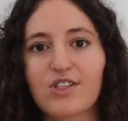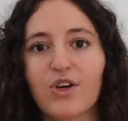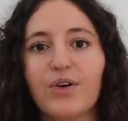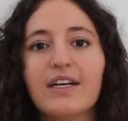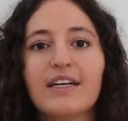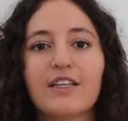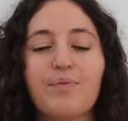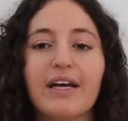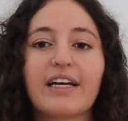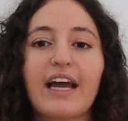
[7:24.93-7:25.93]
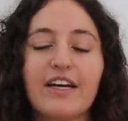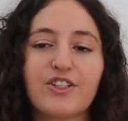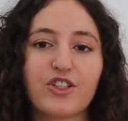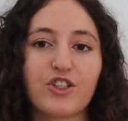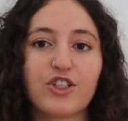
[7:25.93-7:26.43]
So the
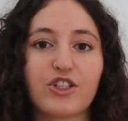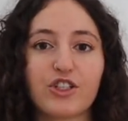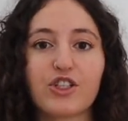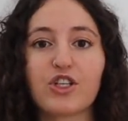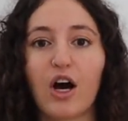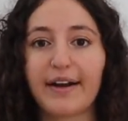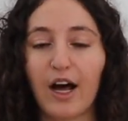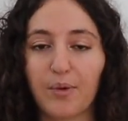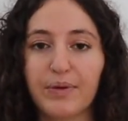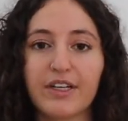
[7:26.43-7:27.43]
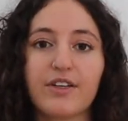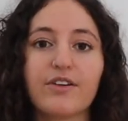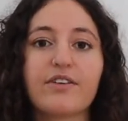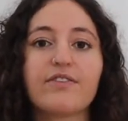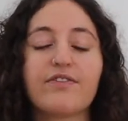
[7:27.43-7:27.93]
medication should start helping you